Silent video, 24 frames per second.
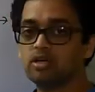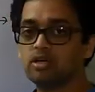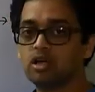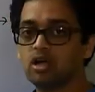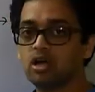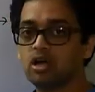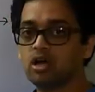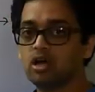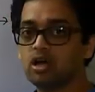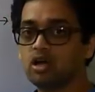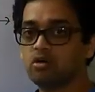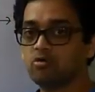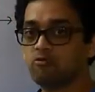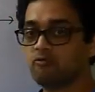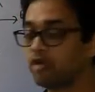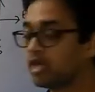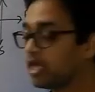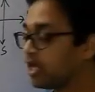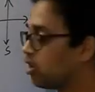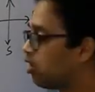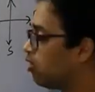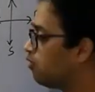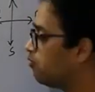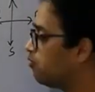
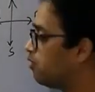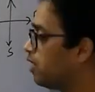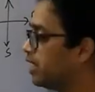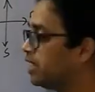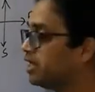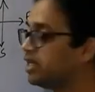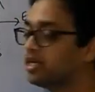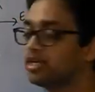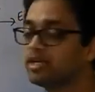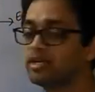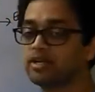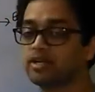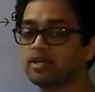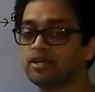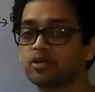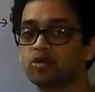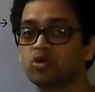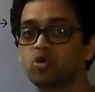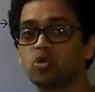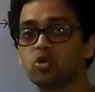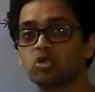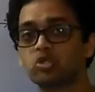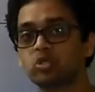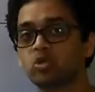way of finding it
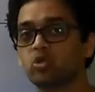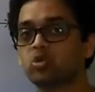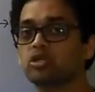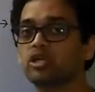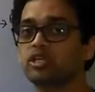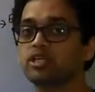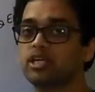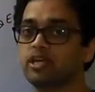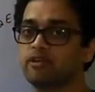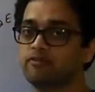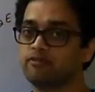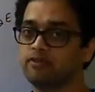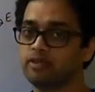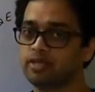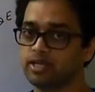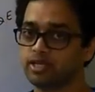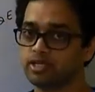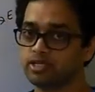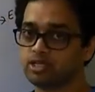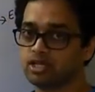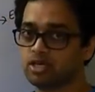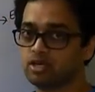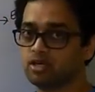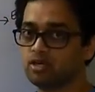goes through the
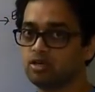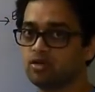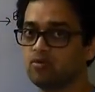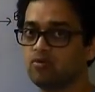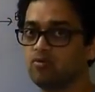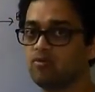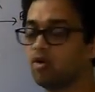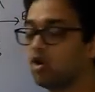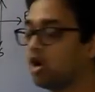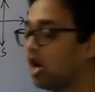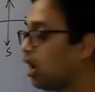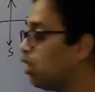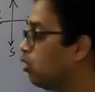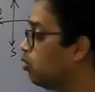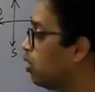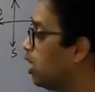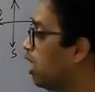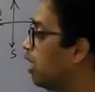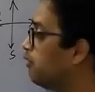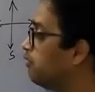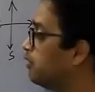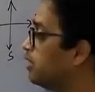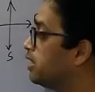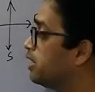definition. How
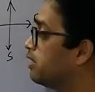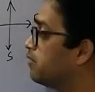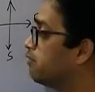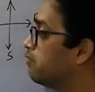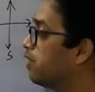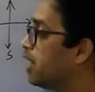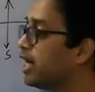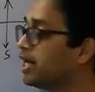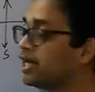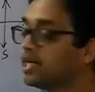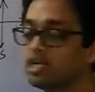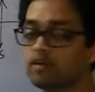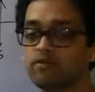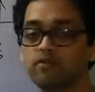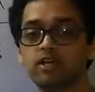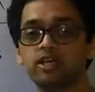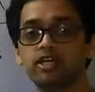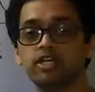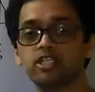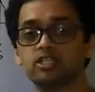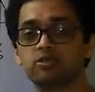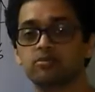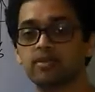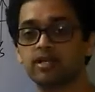have we defined our
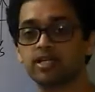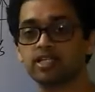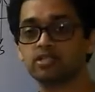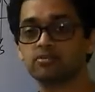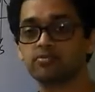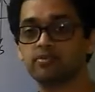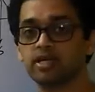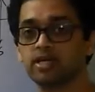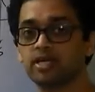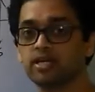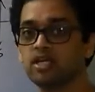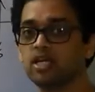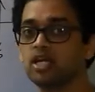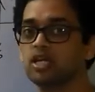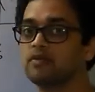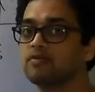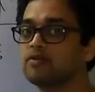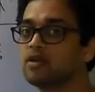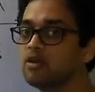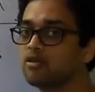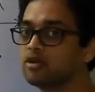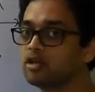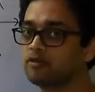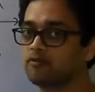displacement?
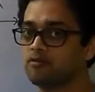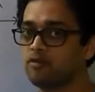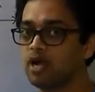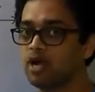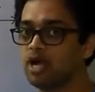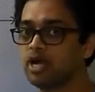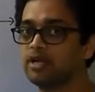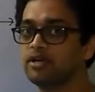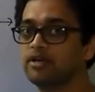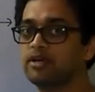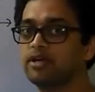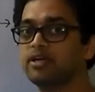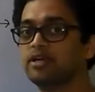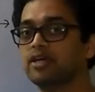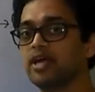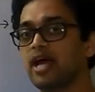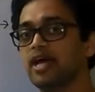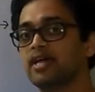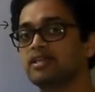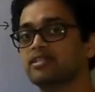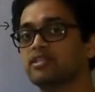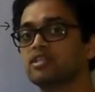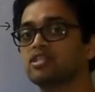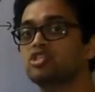We have defined it
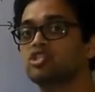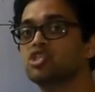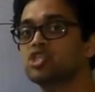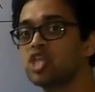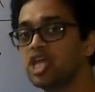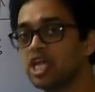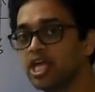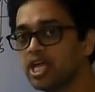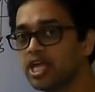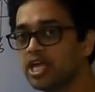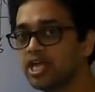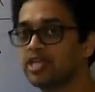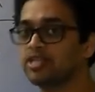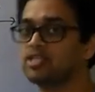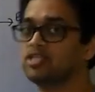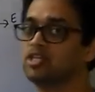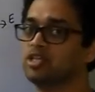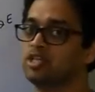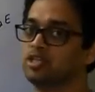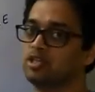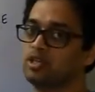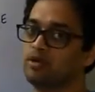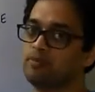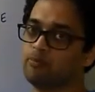as a change
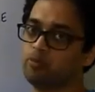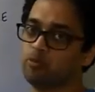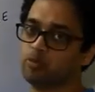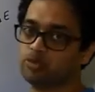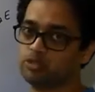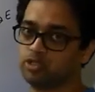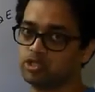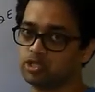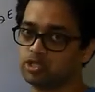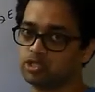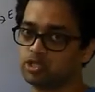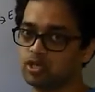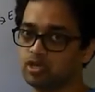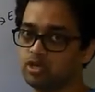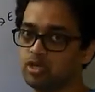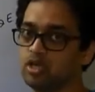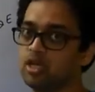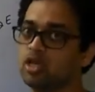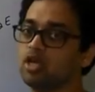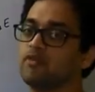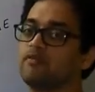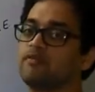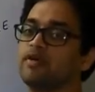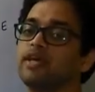in the position,
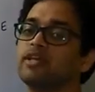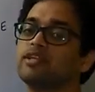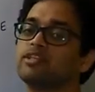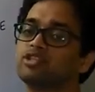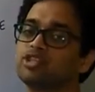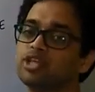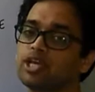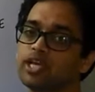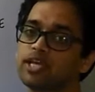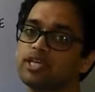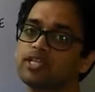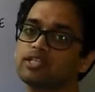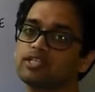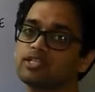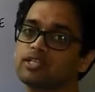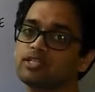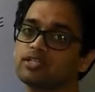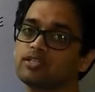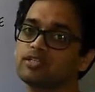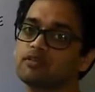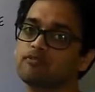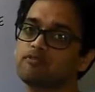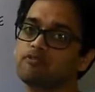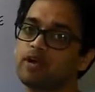where change
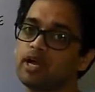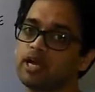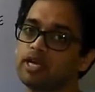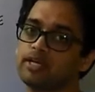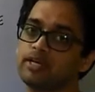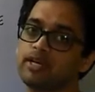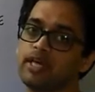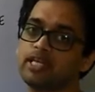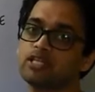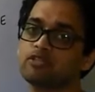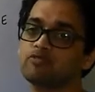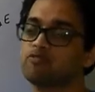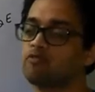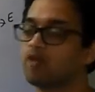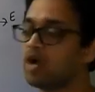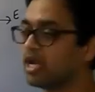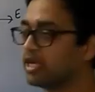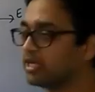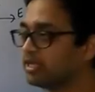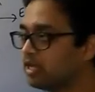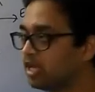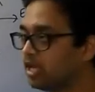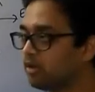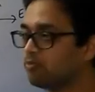is defined as
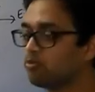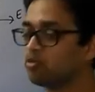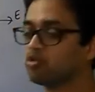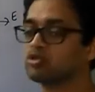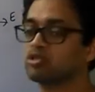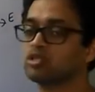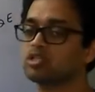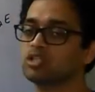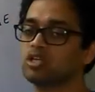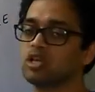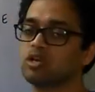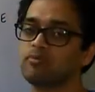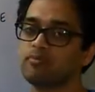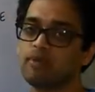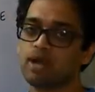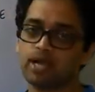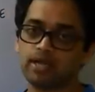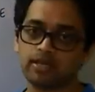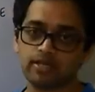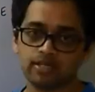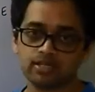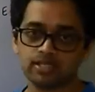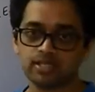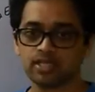final position
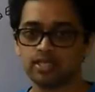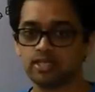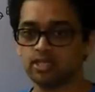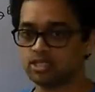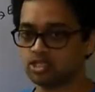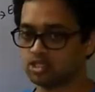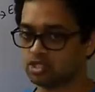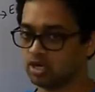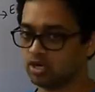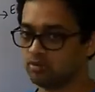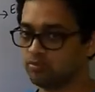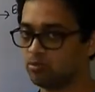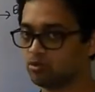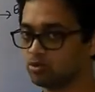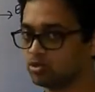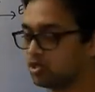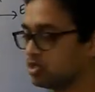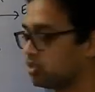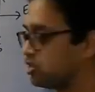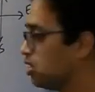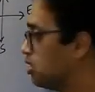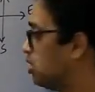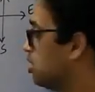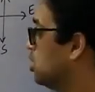minus initial
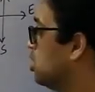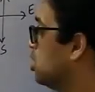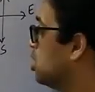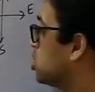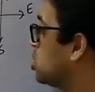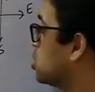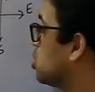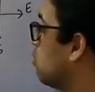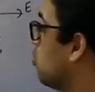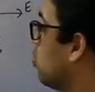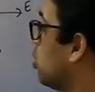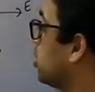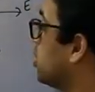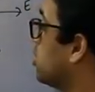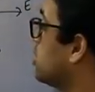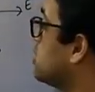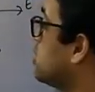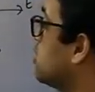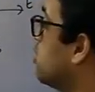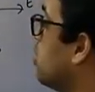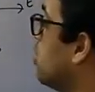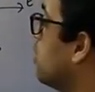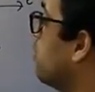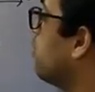position. So what is
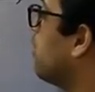your